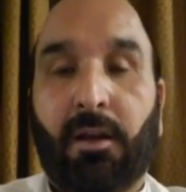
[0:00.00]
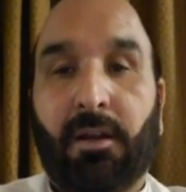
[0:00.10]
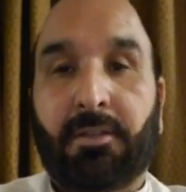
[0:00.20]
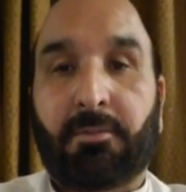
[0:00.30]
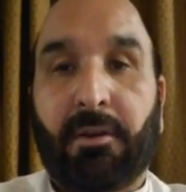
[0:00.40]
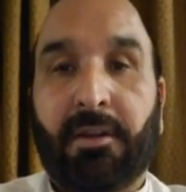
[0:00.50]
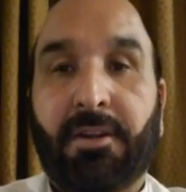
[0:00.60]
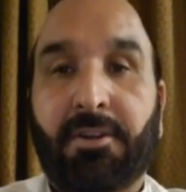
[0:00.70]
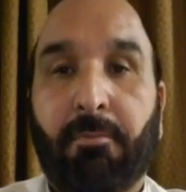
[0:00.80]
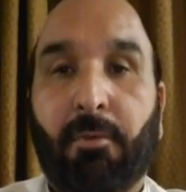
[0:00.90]

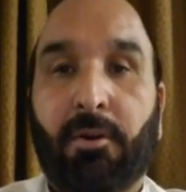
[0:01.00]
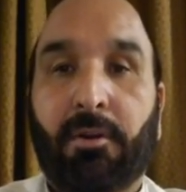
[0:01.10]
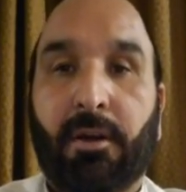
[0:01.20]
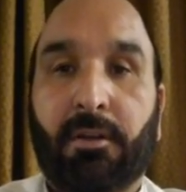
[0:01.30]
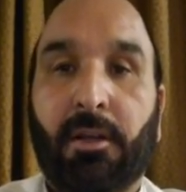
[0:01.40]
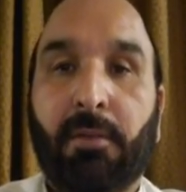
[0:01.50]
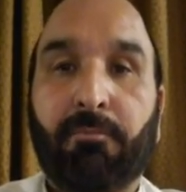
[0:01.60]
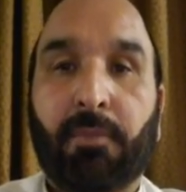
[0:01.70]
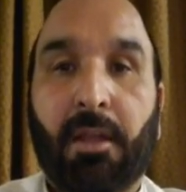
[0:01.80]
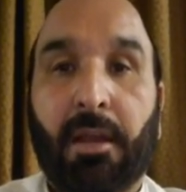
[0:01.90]
explanatory part or the
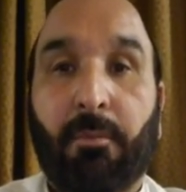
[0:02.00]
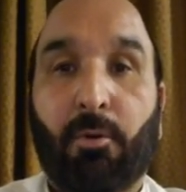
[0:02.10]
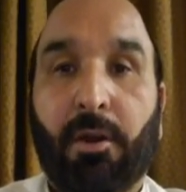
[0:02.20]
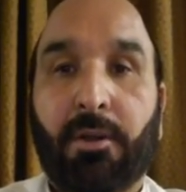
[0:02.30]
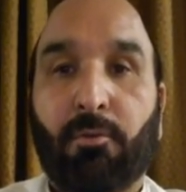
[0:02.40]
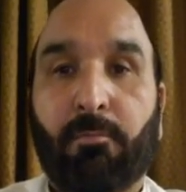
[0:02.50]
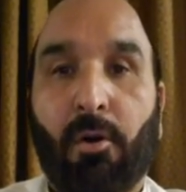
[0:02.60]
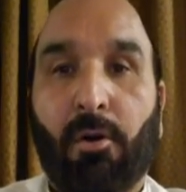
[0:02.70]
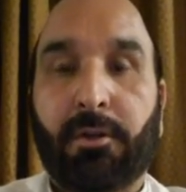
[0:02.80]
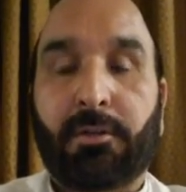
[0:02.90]
elaborative
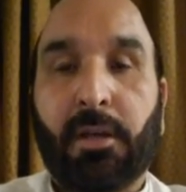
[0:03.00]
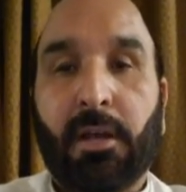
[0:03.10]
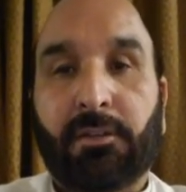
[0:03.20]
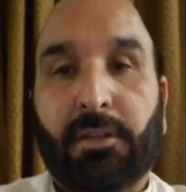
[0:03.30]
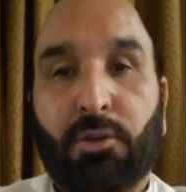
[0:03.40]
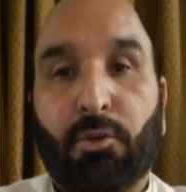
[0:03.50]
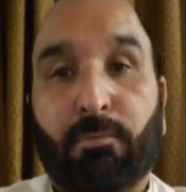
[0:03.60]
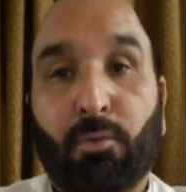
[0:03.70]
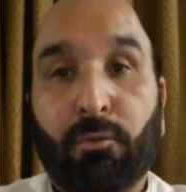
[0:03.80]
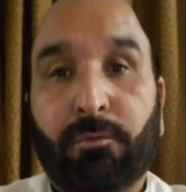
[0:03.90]
part, that you
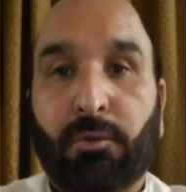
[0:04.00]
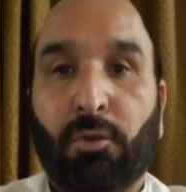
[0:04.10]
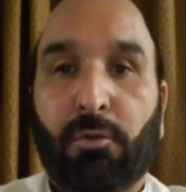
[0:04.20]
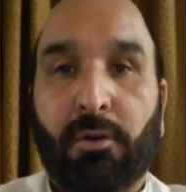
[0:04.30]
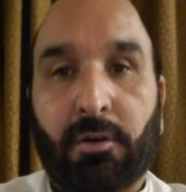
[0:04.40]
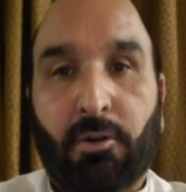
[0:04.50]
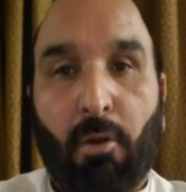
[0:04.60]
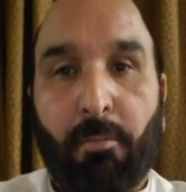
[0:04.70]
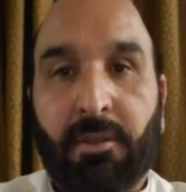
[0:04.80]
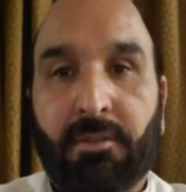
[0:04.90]
prove your
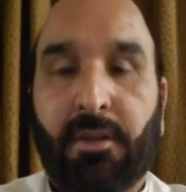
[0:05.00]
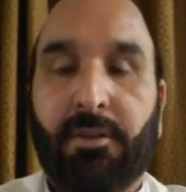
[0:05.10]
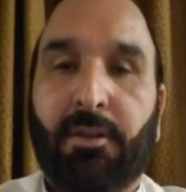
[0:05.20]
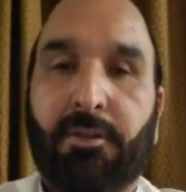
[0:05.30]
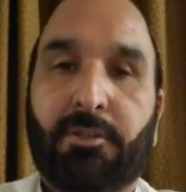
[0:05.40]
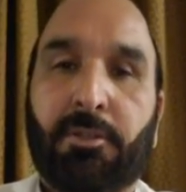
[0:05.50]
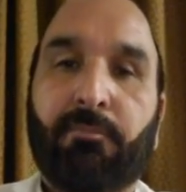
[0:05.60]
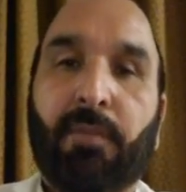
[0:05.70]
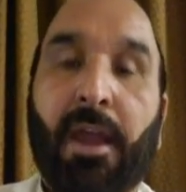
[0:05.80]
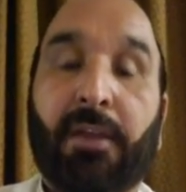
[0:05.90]
topic sentence.
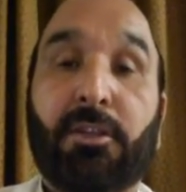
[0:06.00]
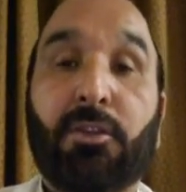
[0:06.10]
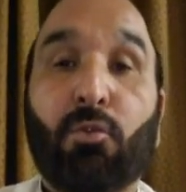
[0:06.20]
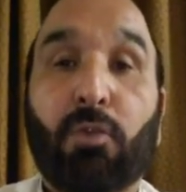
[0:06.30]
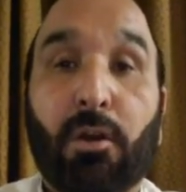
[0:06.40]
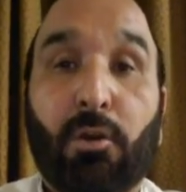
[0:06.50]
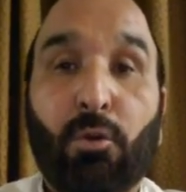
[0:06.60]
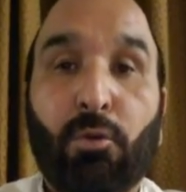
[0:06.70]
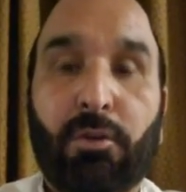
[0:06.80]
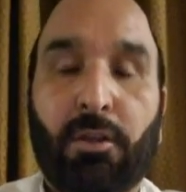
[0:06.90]
And then you
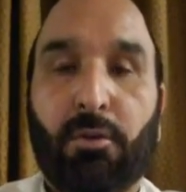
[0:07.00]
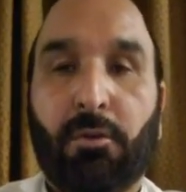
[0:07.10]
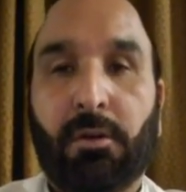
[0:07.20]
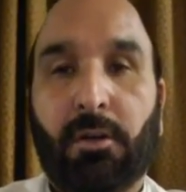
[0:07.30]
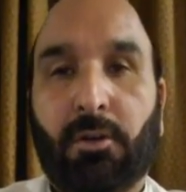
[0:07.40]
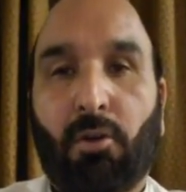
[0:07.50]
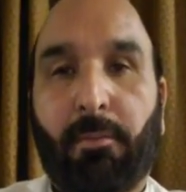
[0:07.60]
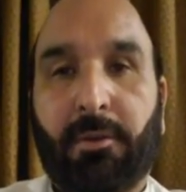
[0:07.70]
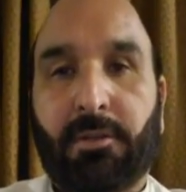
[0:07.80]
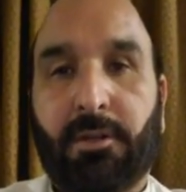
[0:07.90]
conclude your
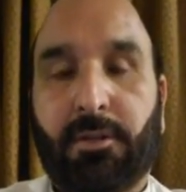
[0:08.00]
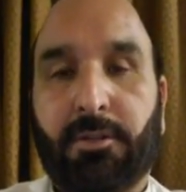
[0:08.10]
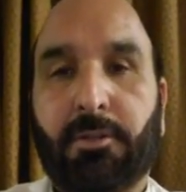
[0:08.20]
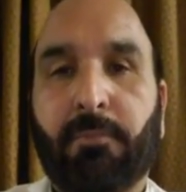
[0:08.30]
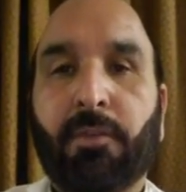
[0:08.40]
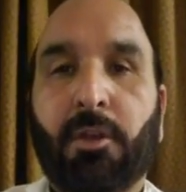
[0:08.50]
topic sentence.